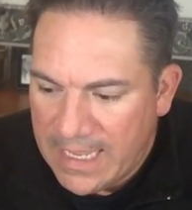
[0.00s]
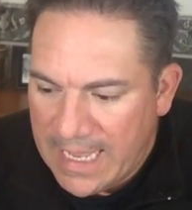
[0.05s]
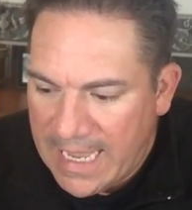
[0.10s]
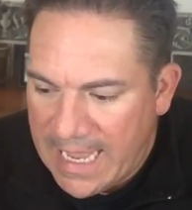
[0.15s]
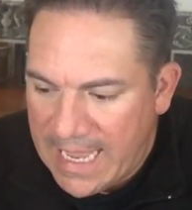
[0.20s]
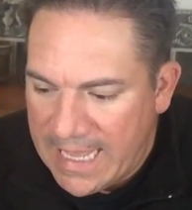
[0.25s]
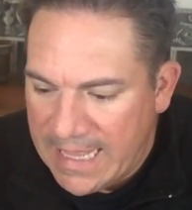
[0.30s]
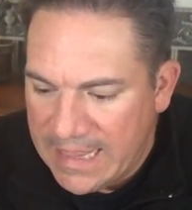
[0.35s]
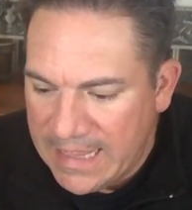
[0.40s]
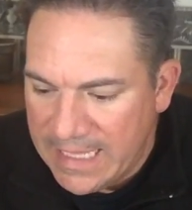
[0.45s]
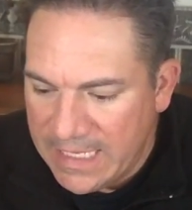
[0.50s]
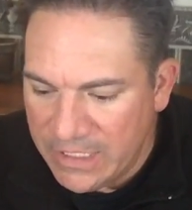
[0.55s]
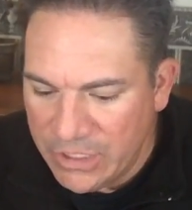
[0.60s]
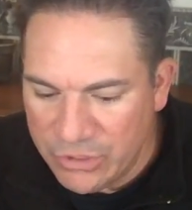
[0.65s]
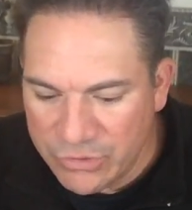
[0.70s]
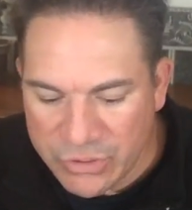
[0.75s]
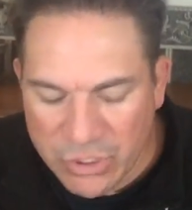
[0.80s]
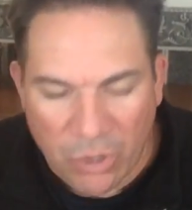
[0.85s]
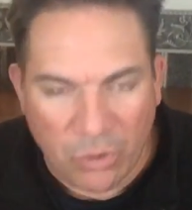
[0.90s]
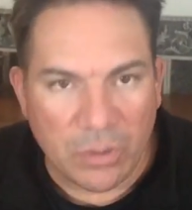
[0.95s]
And then
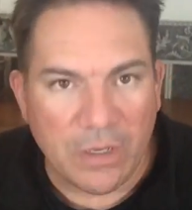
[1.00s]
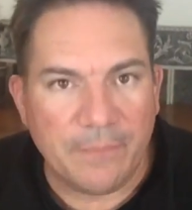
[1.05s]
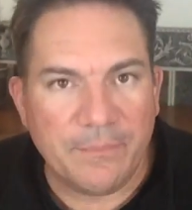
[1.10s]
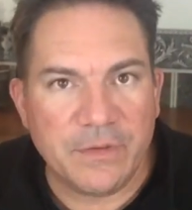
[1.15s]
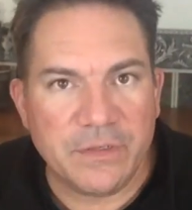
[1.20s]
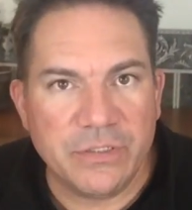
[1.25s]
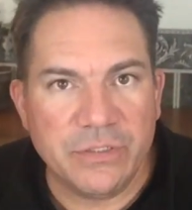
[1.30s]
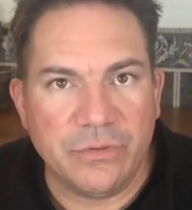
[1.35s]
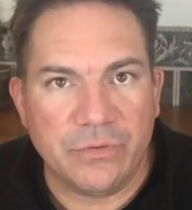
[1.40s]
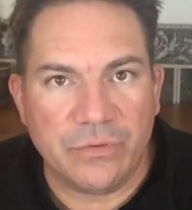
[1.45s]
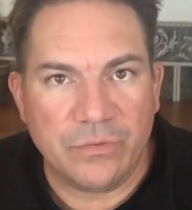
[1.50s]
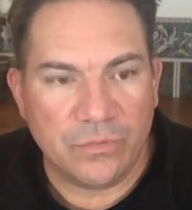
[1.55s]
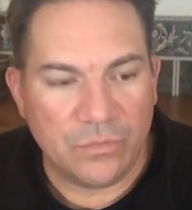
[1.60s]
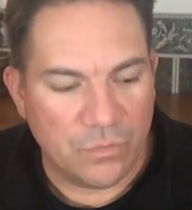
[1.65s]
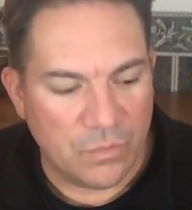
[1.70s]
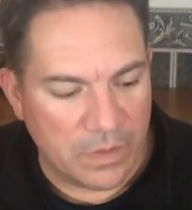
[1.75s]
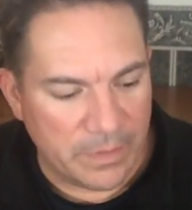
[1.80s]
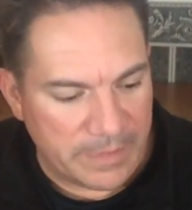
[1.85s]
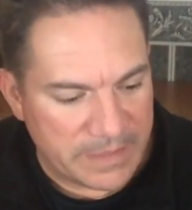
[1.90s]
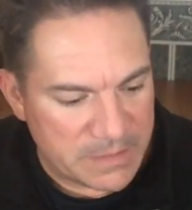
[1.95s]
you total up the two.
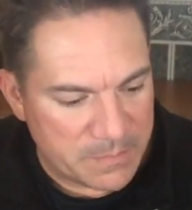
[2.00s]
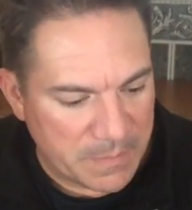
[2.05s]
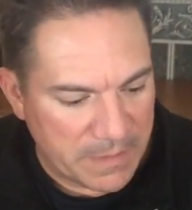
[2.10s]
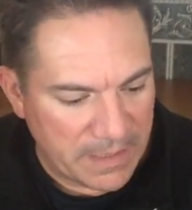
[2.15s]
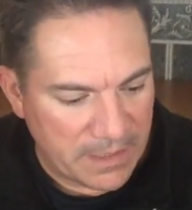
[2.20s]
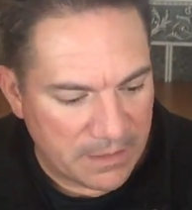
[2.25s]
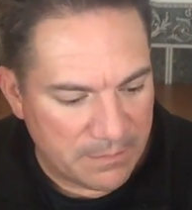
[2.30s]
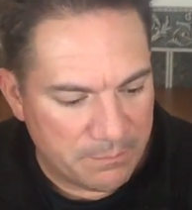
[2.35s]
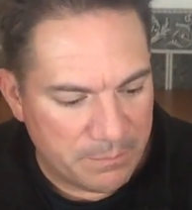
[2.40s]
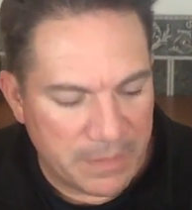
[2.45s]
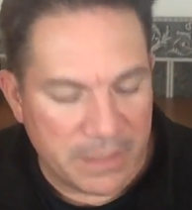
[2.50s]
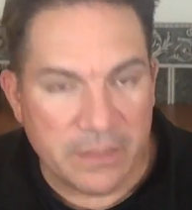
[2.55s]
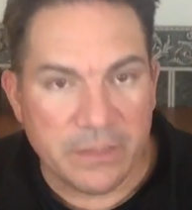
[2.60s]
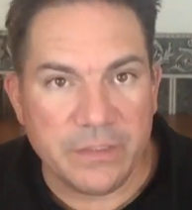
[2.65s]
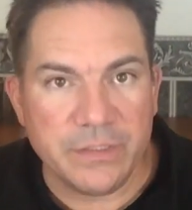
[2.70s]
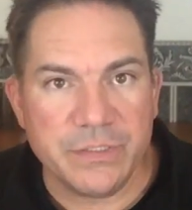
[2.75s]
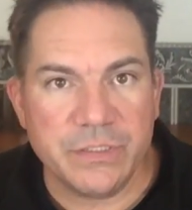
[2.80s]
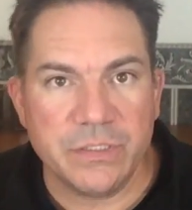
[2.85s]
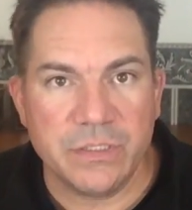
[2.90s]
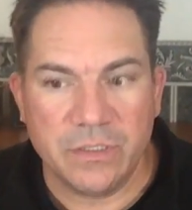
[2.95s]
What am I spending on
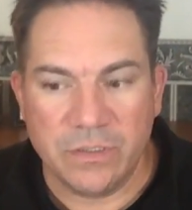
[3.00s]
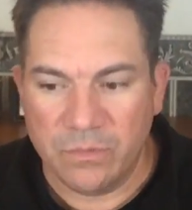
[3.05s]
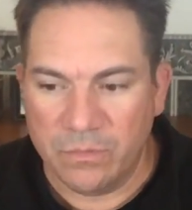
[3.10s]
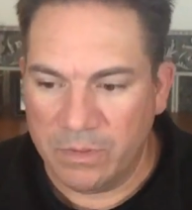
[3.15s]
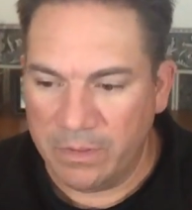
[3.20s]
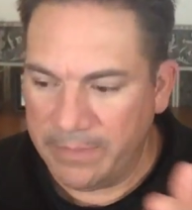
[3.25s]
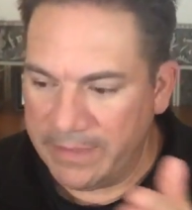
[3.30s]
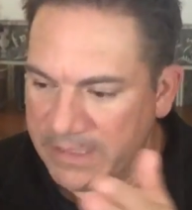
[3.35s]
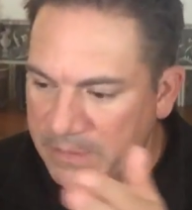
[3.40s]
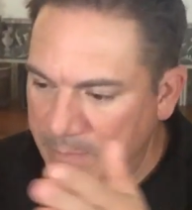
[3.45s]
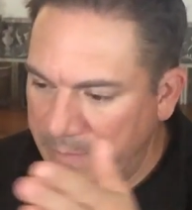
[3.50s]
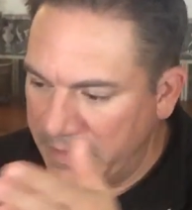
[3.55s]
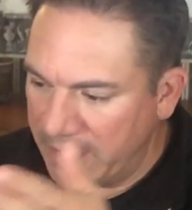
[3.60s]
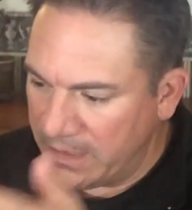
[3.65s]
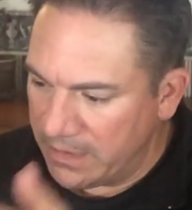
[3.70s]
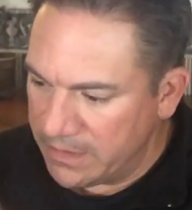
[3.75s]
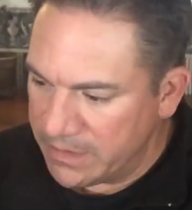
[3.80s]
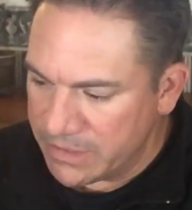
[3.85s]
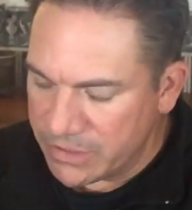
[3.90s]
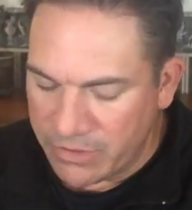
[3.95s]
bills? What am I spending
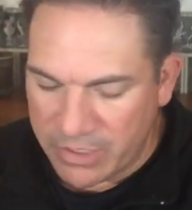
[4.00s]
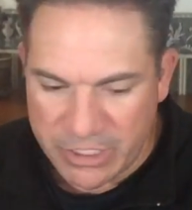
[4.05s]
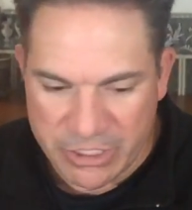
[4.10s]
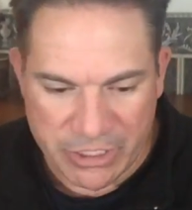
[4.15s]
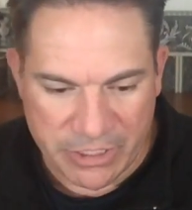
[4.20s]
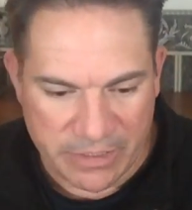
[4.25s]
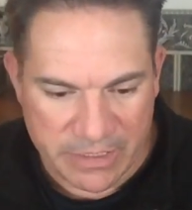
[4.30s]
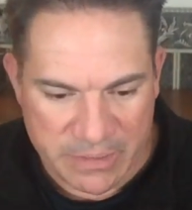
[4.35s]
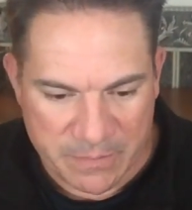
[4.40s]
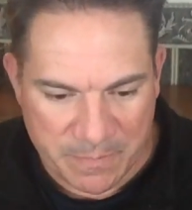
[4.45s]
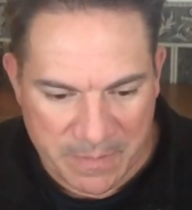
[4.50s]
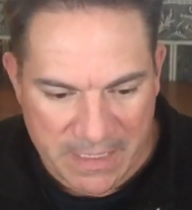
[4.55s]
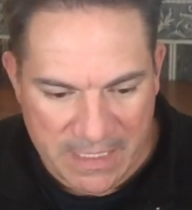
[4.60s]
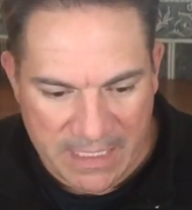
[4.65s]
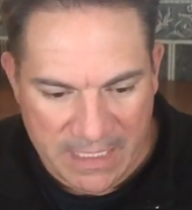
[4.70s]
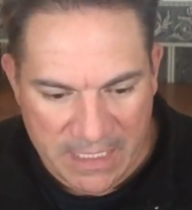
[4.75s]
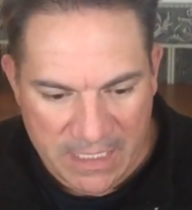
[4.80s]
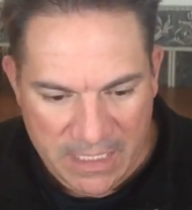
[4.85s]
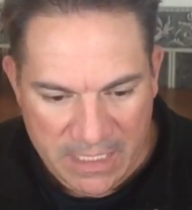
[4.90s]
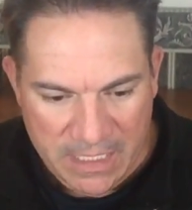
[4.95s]
on discretionary spending?